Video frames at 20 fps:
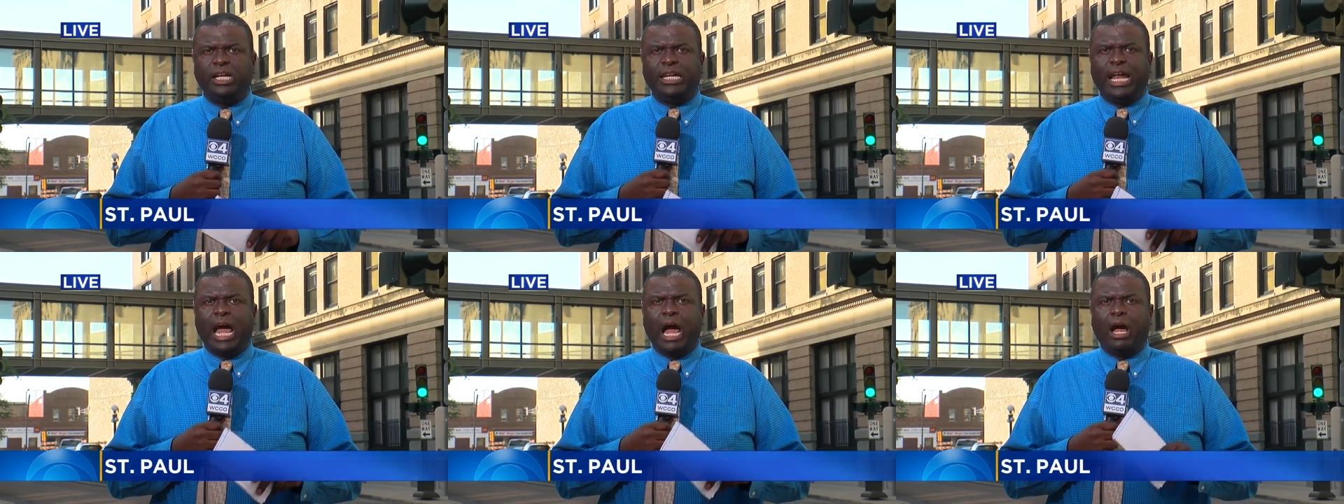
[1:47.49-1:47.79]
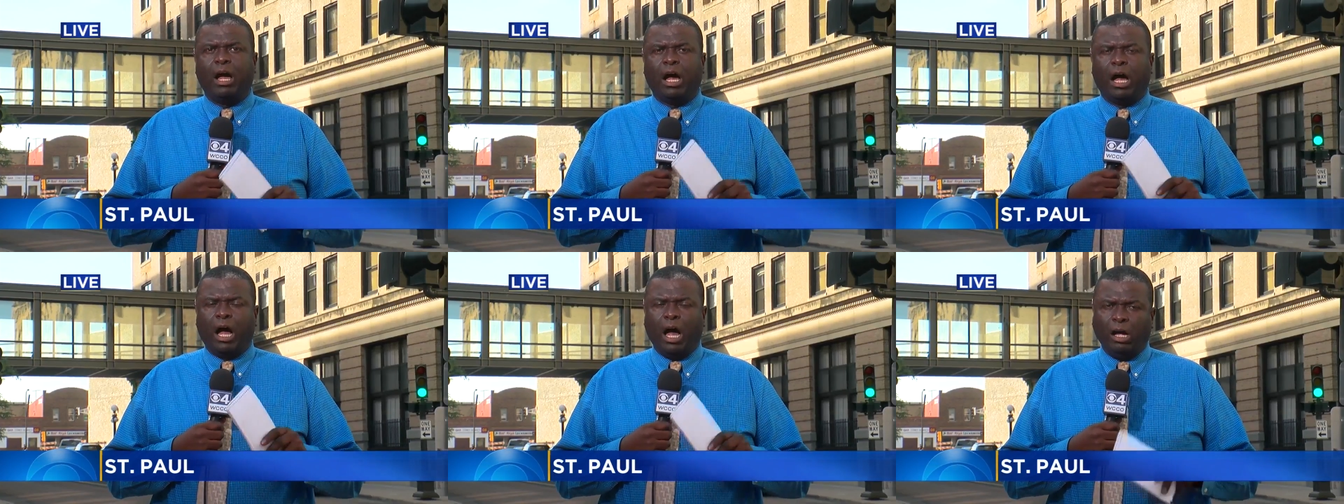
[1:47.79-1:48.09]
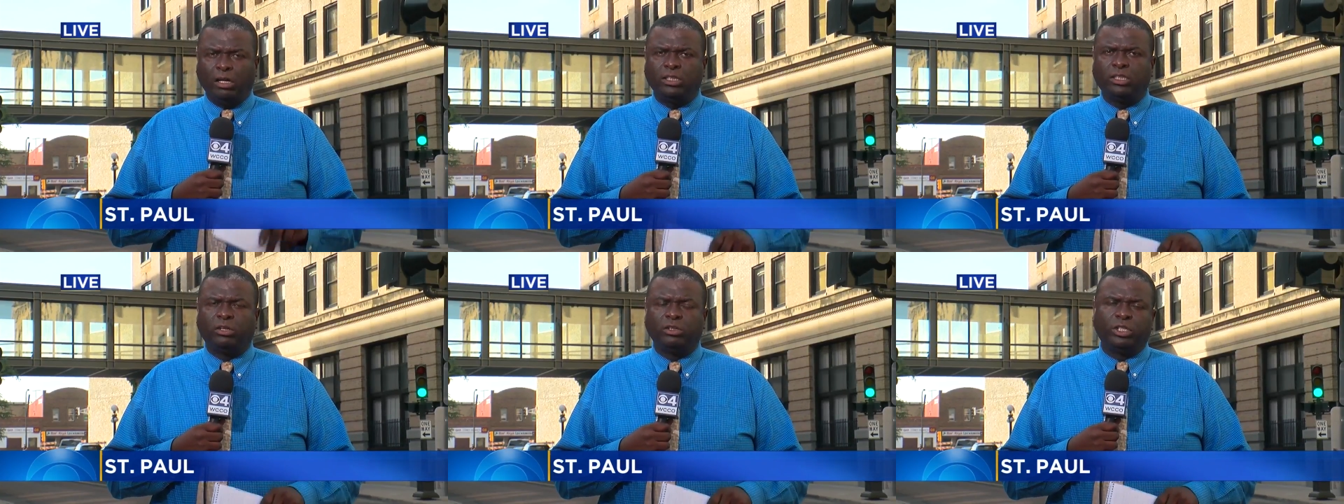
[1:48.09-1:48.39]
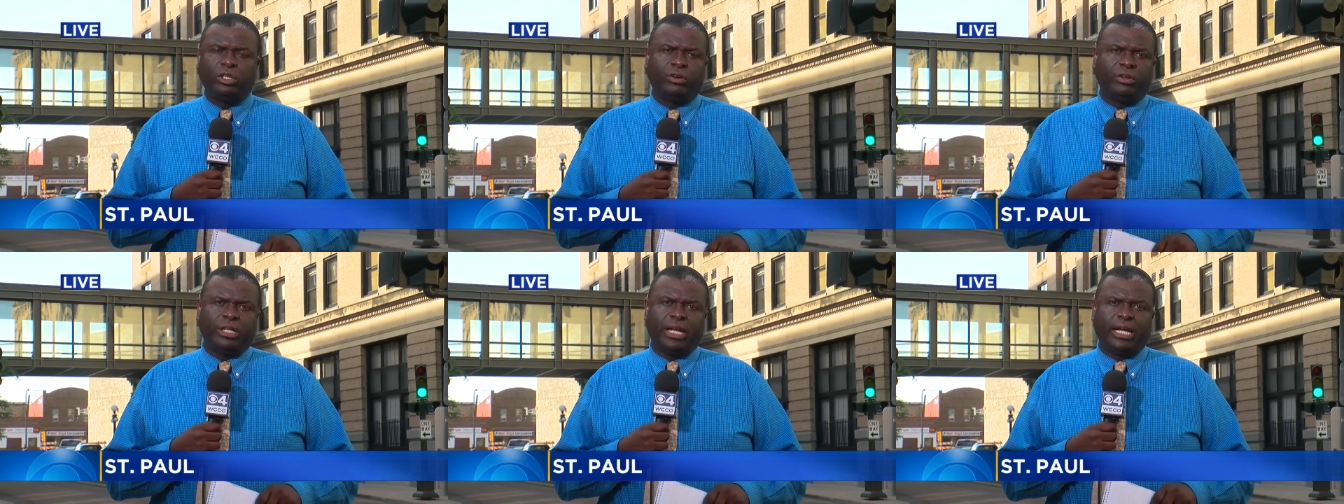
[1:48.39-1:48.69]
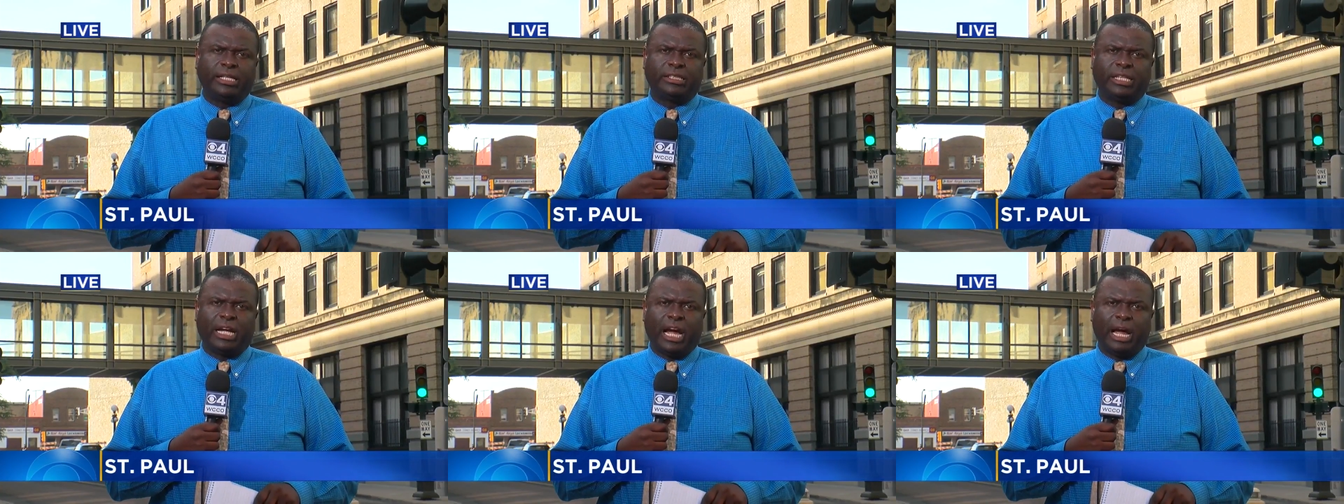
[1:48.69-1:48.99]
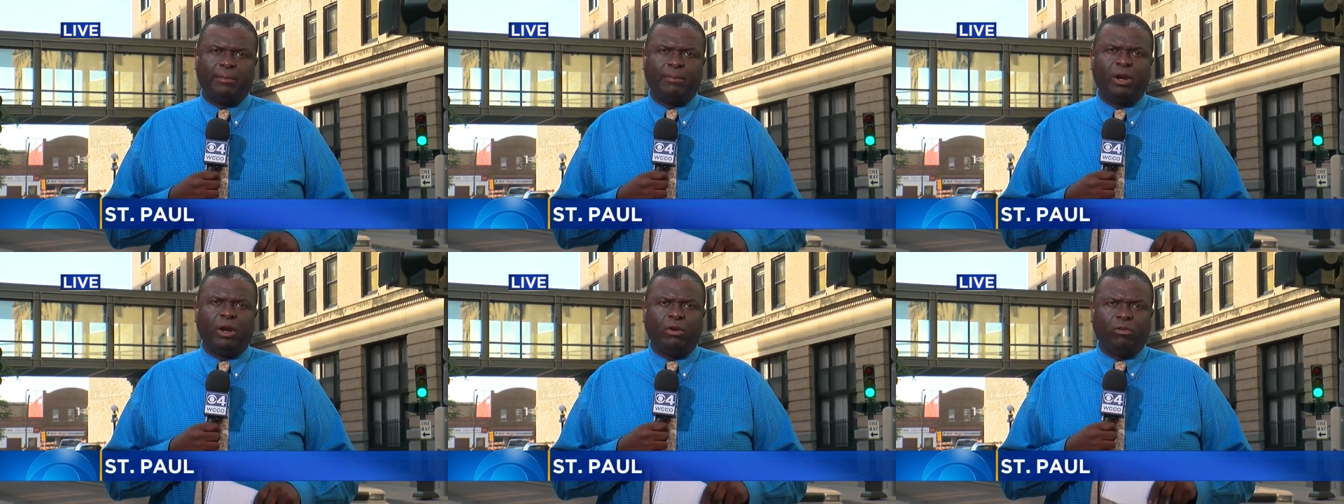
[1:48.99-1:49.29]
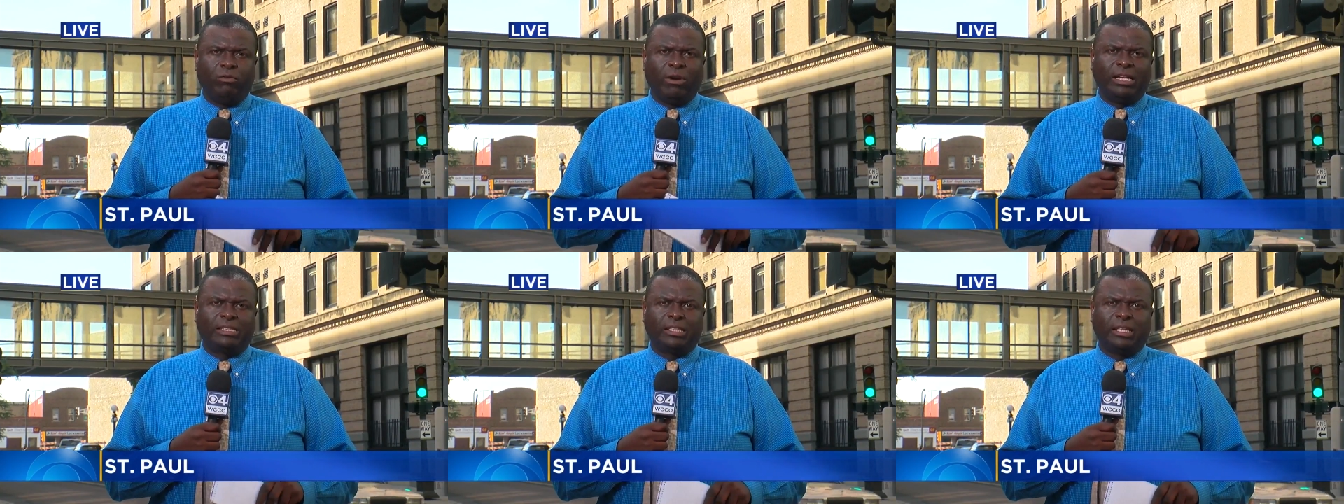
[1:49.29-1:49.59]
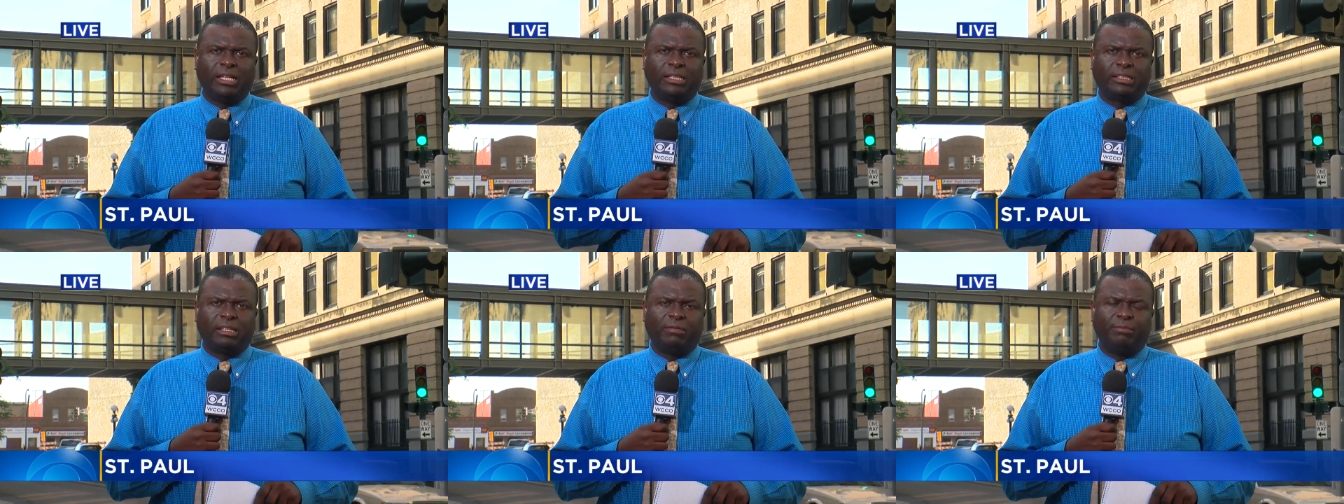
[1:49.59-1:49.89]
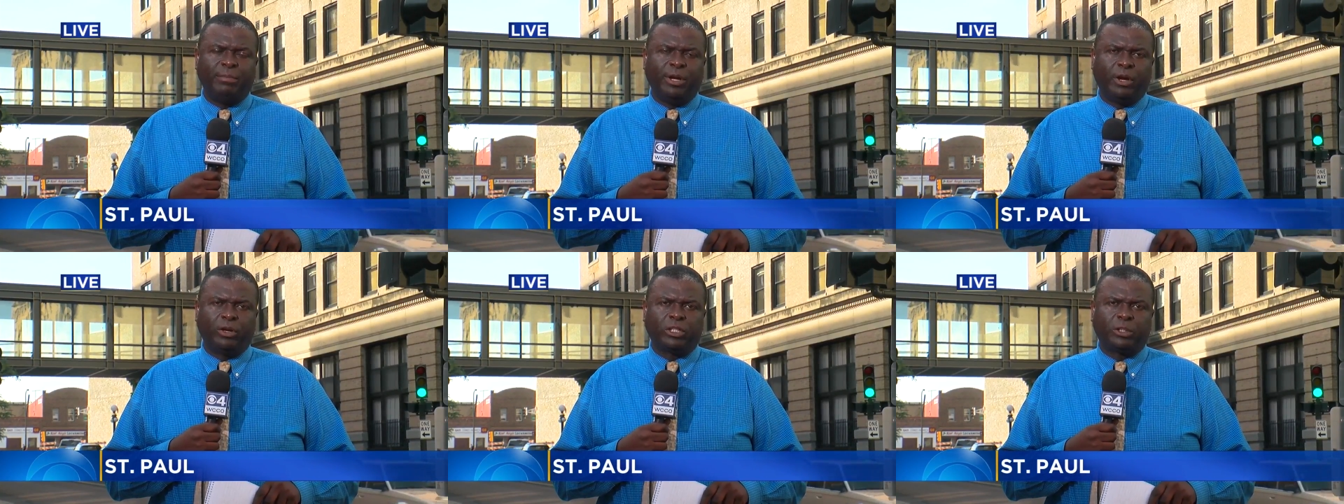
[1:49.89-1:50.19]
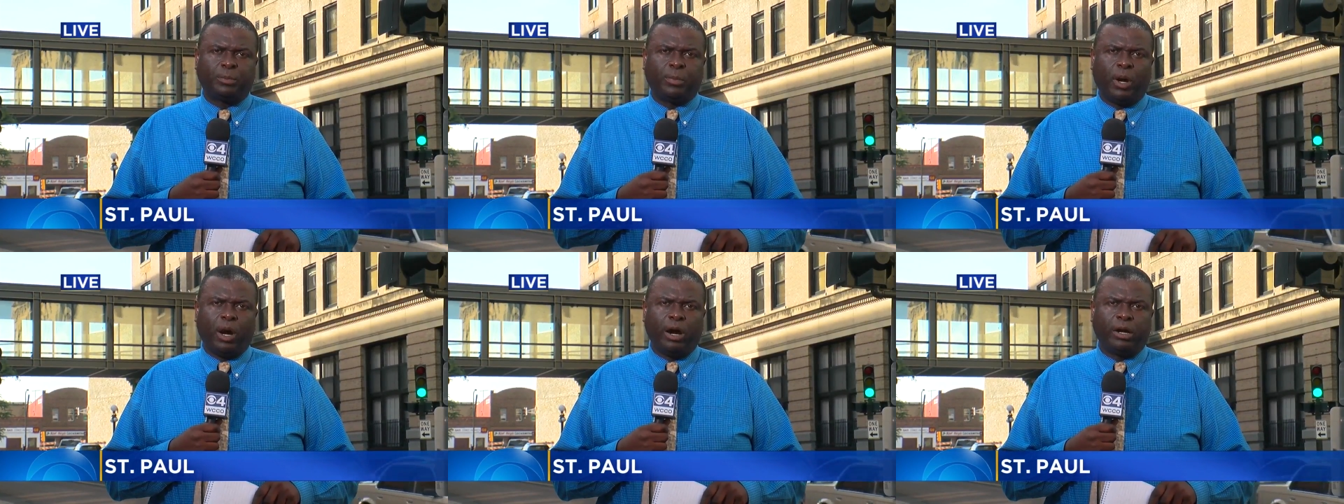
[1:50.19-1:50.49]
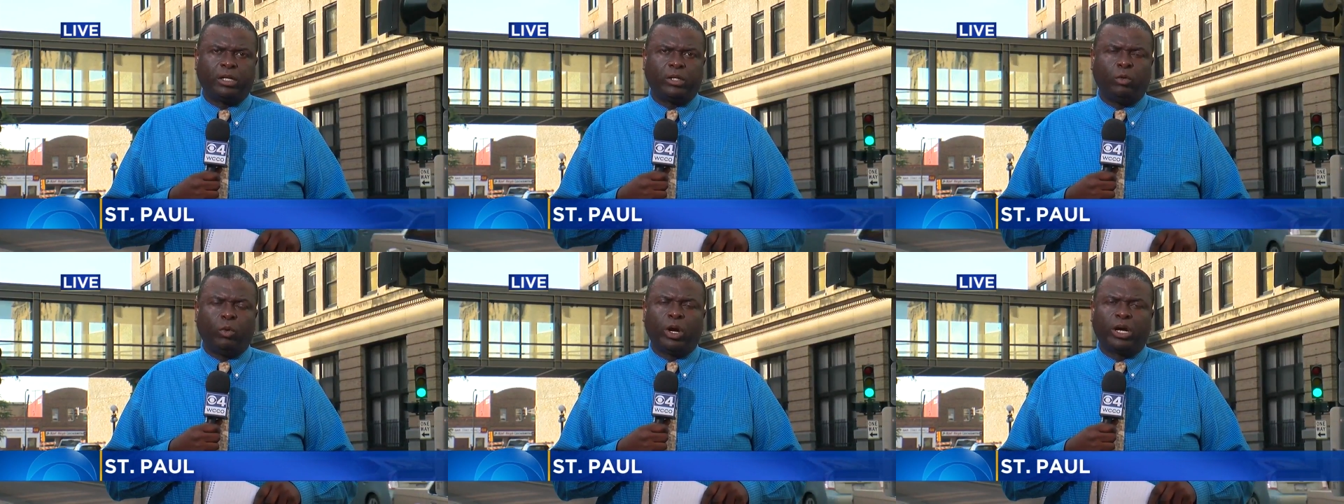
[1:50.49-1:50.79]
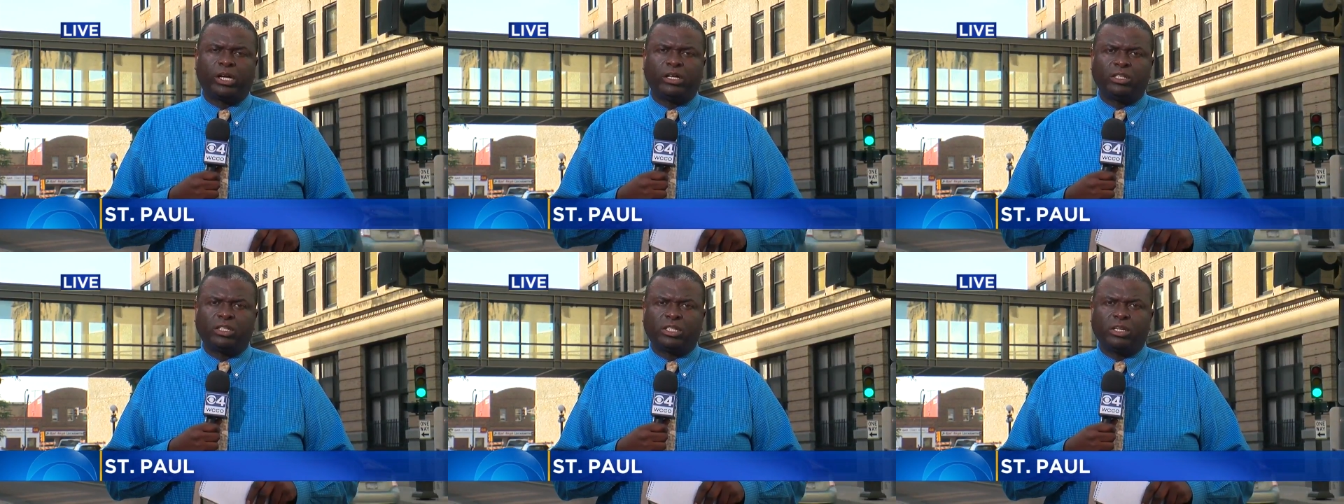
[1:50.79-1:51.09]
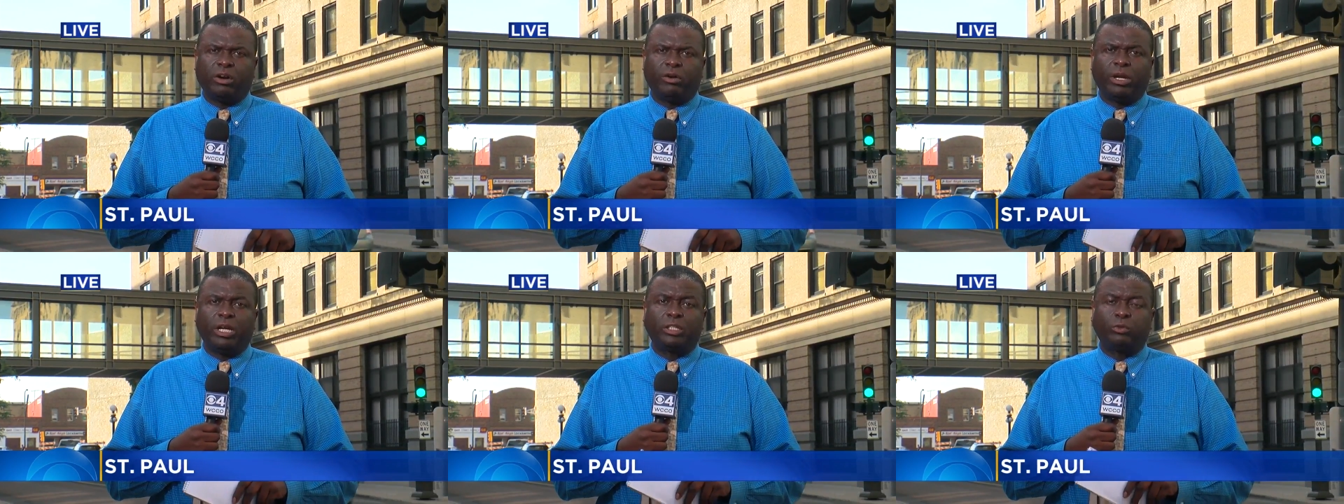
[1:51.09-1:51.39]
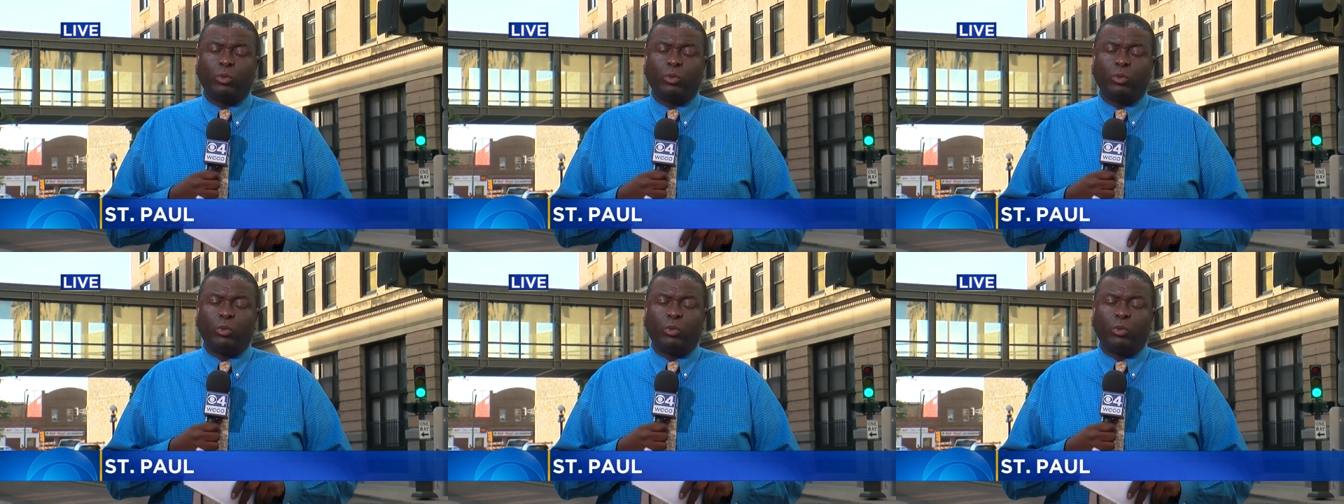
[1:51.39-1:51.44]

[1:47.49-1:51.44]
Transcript: Now, also during that time, residents of Mears Park who are concerned,